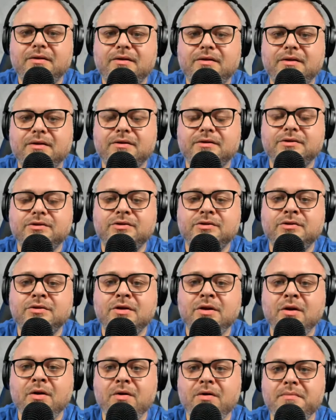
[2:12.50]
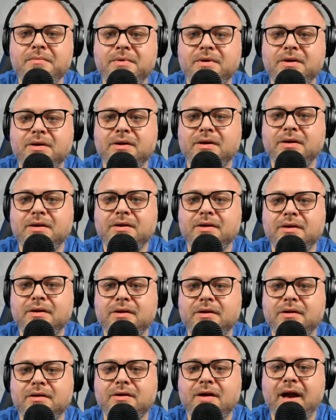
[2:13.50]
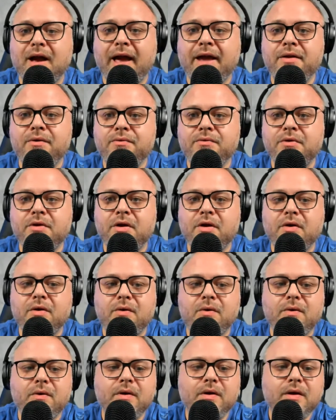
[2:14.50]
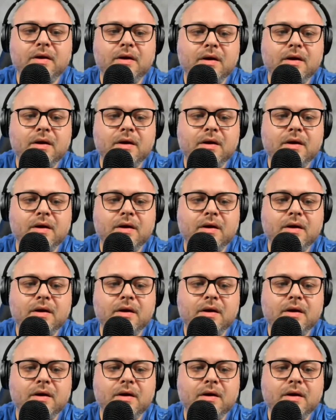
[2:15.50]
There's nobody here. I don't know.